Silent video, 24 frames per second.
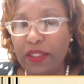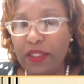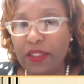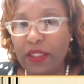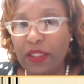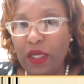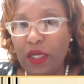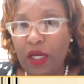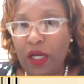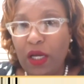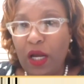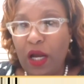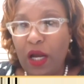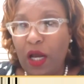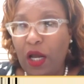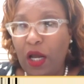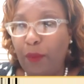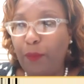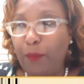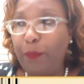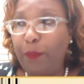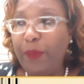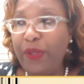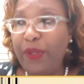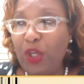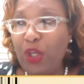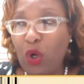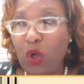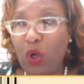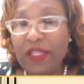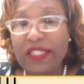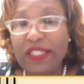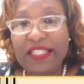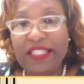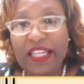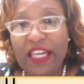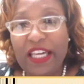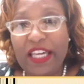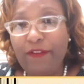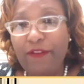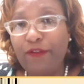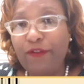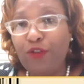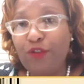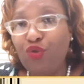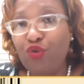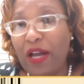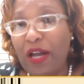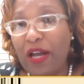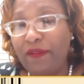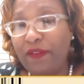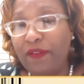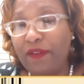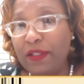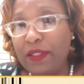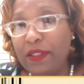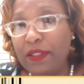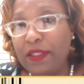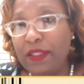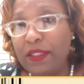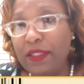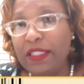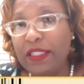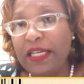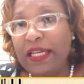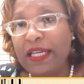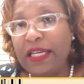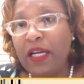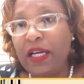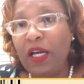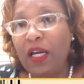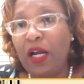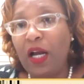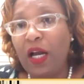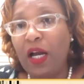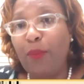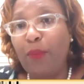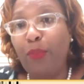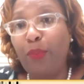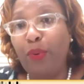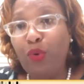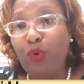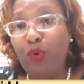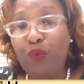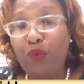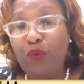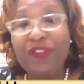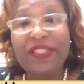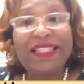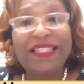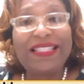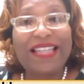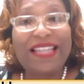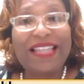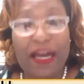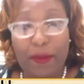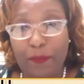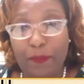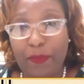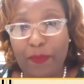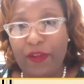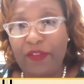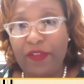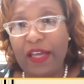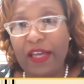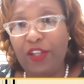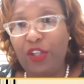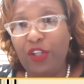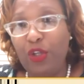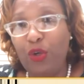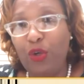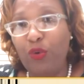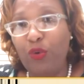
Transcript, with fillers: That's according to Manager of Product Development and Research at the Grenada Tourism